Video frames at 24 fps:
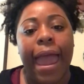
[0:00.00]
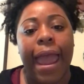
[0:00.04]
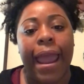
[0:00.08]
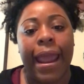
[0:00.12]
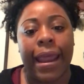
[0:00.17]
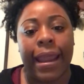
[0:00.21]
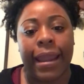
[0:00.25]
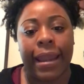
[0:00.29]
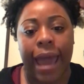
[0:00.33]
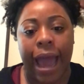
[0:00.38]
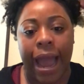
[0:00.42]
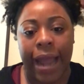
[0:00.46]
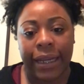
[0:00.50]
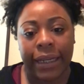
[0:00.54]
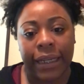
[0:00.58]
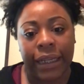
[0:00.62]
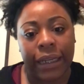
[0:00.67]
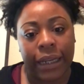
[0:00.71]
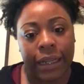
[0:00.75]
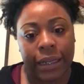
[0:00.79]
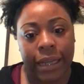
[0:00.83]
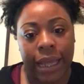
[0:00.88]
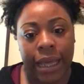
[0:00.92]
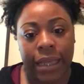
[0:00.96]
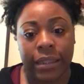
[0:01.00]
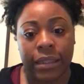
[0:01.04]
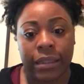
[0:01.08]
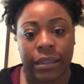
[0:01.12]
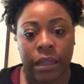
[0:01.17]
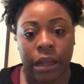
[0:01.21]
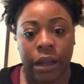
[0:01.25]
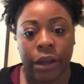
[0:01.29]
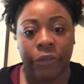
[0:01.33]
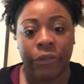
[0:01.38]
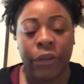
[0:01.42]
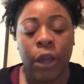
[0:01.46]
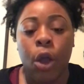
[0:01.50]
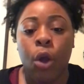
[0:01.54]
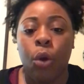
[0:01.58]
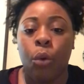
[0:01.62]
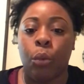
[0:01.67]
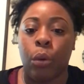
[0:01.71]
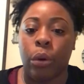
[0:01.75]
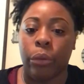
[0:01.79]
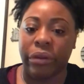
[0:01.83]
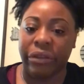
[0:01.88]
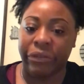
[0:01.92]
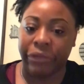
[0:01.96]
and I needed that stuff
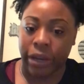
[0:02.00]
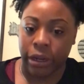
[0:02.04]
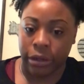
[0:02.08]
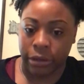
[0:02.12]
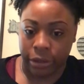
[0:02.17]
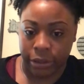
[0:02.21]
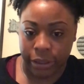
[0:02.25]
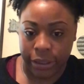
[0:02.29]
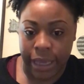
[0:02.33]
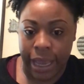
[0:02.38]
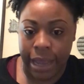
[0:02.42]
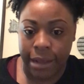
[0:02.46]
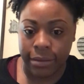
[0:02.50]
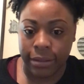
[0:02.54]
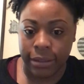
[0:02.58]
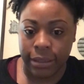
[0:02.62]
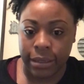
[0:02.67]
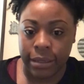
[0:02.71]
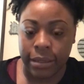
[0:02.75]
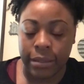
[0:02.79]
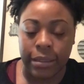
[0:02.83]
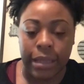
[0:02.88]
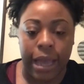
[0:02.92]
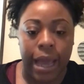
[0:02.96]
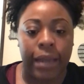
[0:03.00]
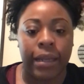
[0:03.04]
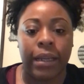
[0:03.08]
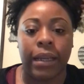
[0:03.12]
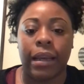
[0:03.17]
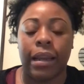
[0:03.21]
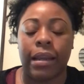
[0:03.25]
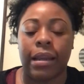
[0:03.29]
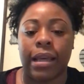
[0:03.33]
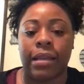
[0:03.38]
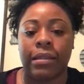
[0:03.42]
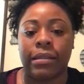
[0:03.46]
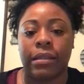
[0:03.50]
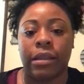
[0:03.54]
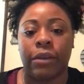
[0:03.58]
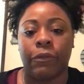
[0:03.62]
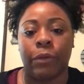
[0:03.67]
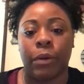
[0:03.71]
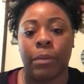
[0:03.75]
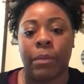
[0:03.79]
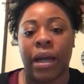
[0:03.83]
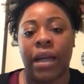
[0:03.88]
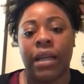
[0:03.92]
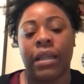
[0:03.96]
when we filed our taxes. I needed that
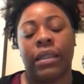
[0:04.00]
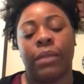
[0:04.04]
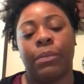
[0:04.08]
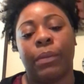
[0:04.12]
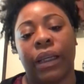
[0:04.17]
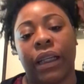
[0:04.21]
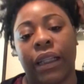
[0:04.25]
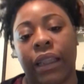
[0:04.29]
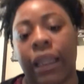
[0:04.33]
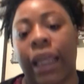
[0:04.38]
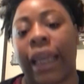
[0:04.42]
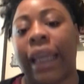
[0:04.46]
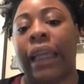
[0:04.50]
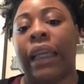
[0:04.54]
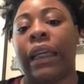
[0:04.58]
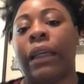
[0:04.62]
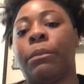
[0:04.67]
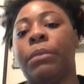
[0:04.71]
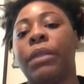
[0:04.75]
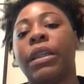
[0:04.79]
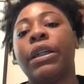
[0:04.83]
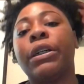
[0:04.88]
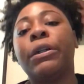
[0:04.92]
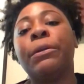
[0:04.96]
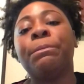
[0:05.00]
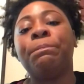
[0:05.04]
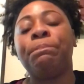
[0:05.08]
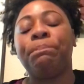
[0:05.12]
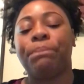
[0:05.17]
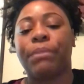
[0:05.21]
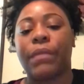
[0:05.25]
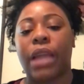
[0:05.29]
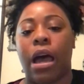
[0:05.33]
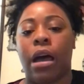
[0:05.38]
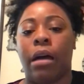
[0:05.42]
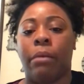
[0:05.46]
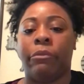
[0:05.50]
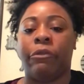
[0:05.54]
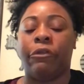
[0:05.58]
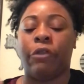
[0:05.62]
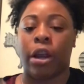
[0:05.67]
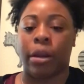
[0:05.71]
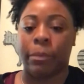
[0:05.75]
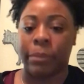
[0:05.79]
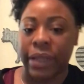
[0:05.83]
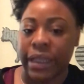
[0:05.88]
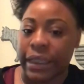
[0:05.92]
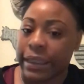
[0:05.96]
stuff when my husband claimed
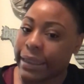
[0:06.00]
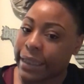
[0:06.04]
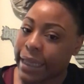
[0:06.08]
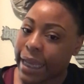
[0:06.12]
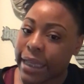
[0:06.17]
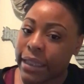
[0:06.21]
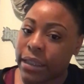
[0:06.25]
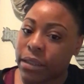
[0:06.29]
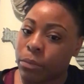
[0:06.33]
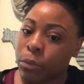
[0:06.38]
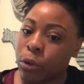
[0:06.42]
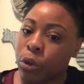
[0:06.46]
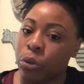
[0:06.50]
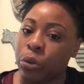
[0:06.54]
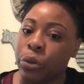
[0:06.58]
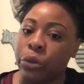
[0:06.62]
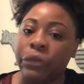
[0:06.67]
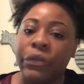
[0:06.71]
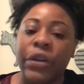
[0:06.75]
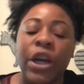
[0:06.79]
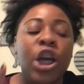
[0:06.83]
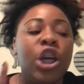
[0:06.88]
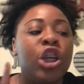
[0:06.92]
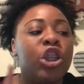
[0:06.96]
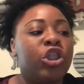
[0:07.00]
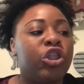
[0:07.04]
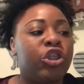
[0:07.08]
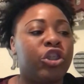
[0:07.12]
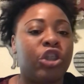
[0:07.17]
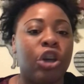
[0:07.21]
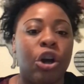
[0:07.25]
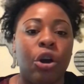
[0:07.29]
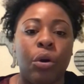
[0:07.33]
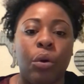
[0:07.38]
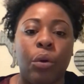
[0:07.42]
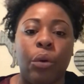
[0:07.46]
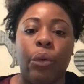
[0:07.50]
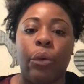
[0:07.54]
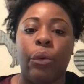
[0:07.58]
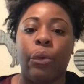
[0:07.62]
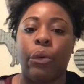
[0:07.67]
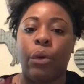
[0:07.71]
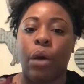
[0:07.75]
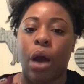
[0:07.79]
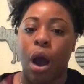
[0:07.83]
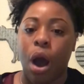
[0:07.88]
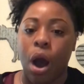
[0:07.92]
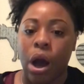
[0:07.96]
for our PCS move. So
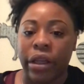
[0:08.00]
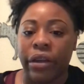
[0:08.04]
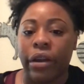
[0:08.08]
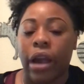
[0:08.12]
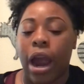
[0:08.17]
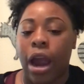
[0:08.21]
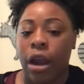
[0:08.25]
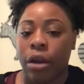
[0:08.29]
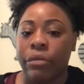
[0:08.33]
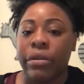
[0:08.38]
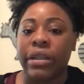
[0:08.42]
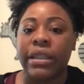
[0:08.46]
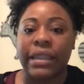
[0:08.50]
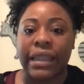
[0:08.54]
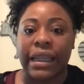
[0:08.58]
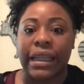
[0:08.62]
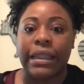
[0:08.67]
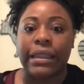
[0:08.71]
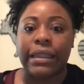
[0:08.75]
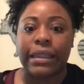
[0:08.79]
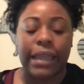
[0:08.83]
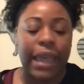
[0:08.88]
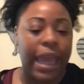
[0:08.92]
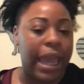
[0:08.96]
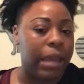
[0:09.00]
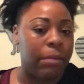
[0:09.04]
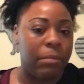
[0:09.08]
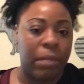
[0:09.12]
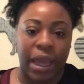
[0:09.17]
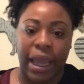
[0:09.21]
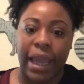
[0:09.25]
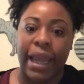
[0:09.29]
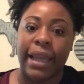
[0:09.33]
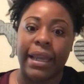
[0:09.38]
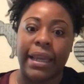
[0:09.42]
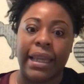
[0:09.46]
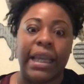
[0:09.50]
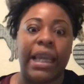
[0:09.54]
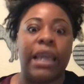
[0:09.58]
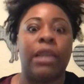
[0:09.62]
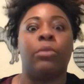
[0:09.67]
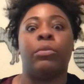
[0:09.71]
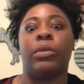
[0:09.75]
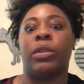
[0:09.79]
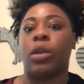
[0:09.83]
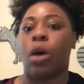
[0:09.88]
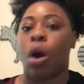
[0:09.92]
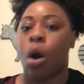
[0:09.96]
our receipts came in handy,
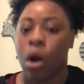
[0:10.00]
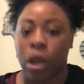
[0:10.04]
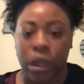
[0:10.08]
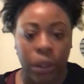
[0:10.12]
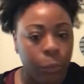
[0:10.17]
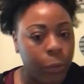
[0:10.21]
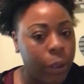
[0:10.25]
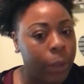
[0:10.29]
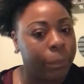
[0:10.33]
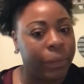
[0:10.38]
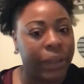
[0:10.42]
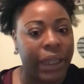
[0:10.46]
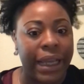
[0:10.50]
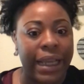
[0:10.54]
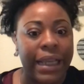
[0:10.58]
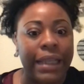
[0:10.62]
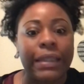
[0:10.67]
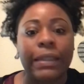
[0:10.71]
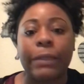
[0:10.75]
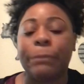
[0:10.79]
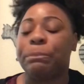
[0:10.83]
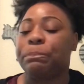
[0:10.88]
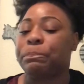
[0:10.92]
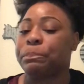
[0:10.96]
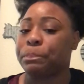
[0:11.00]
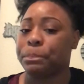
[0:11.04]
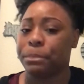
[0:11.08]
and it was all in one place.